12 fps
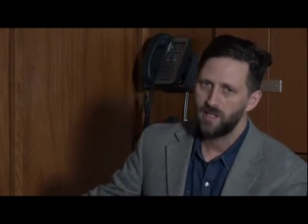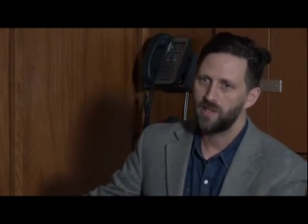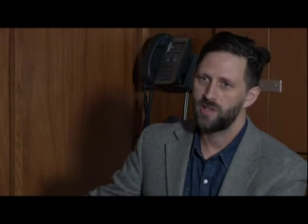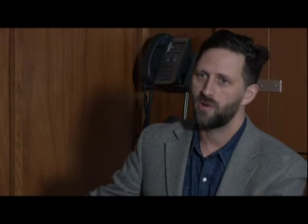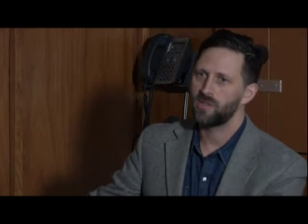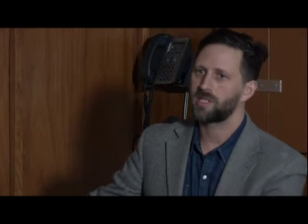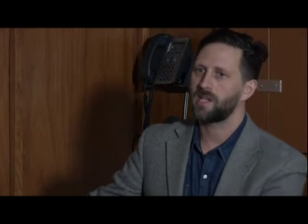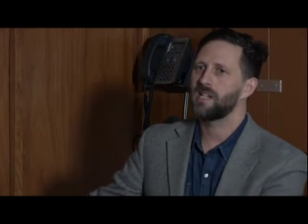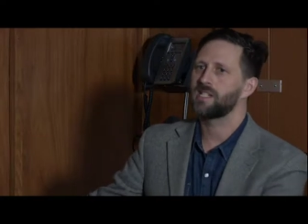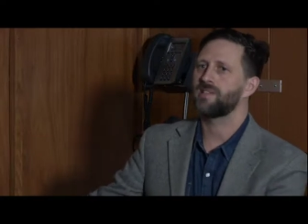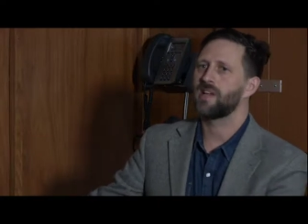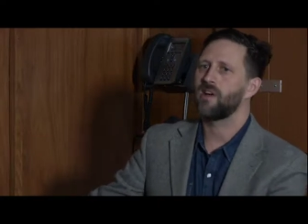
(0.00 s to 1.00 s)
those
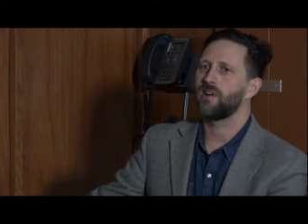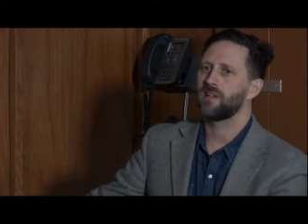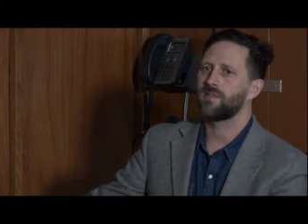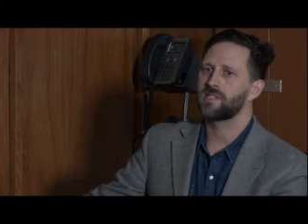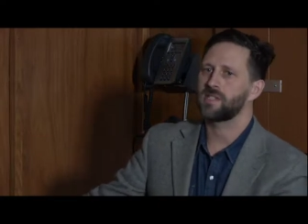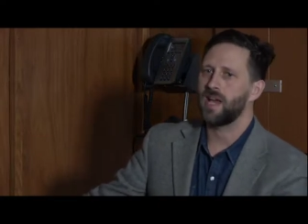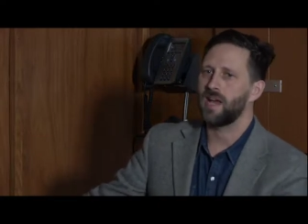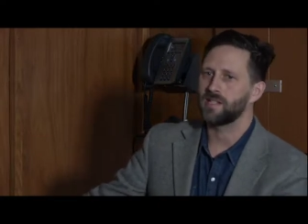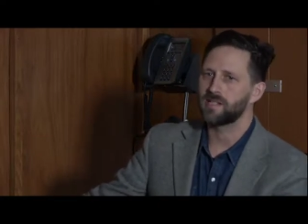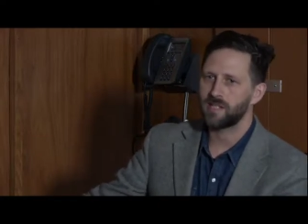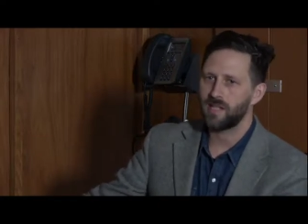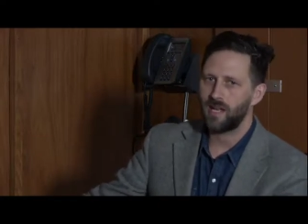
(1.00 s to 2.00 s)
kinds of narratives,
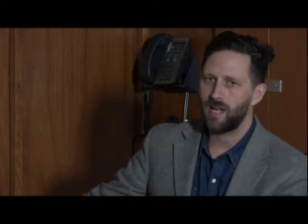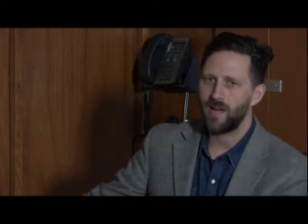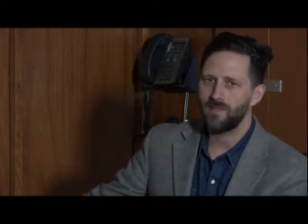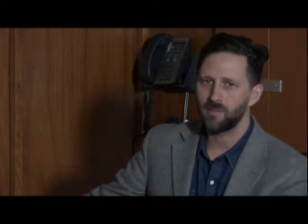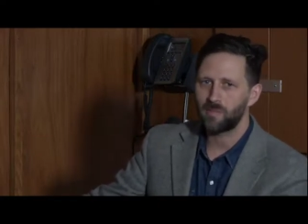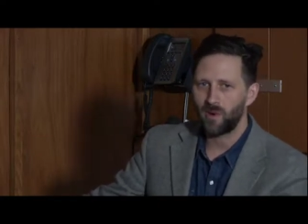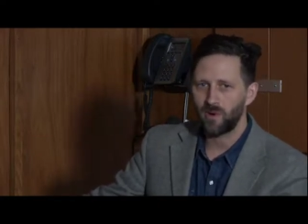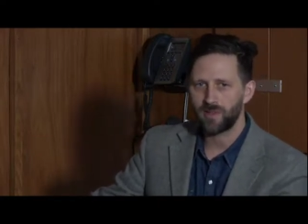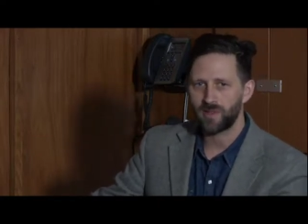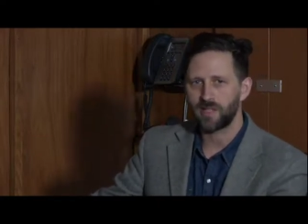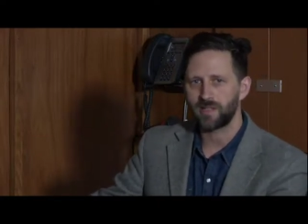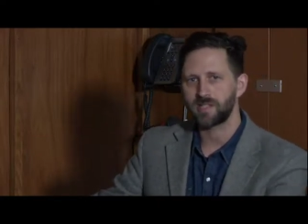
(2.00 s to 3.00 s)
as having
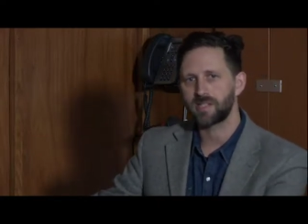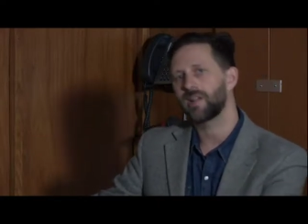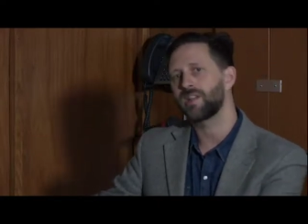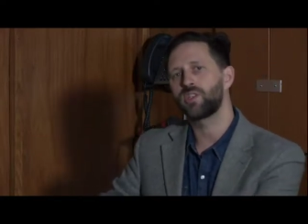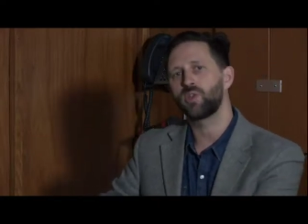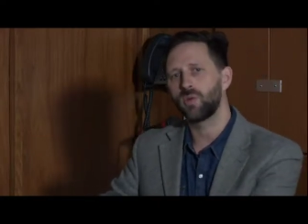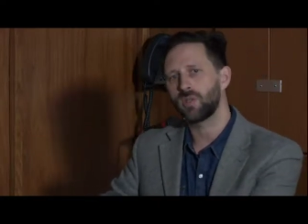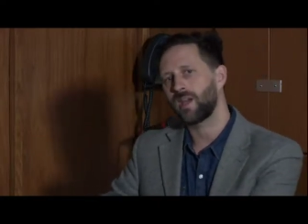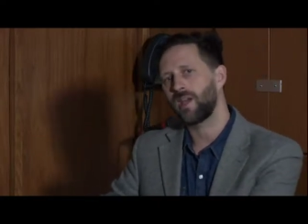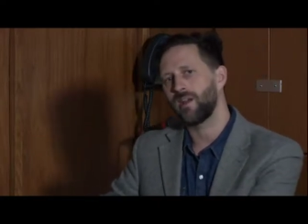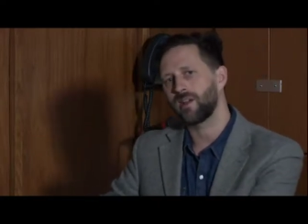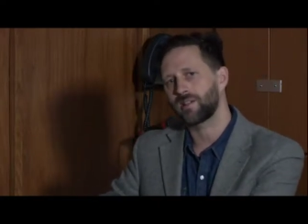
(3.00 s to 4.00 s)
both like this kind of dual
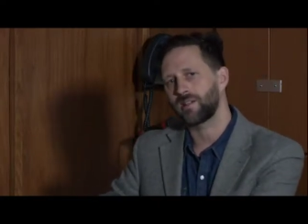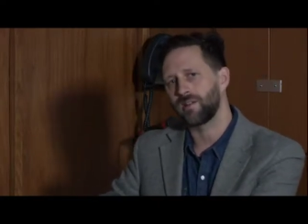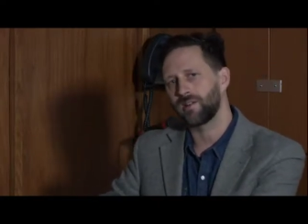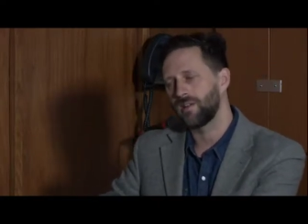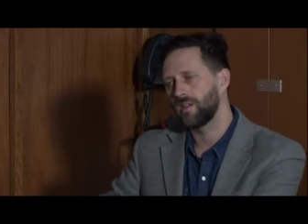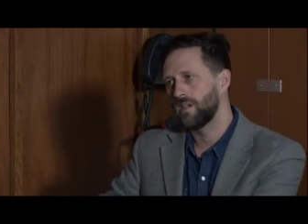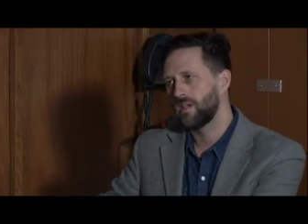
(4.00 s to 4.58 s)
character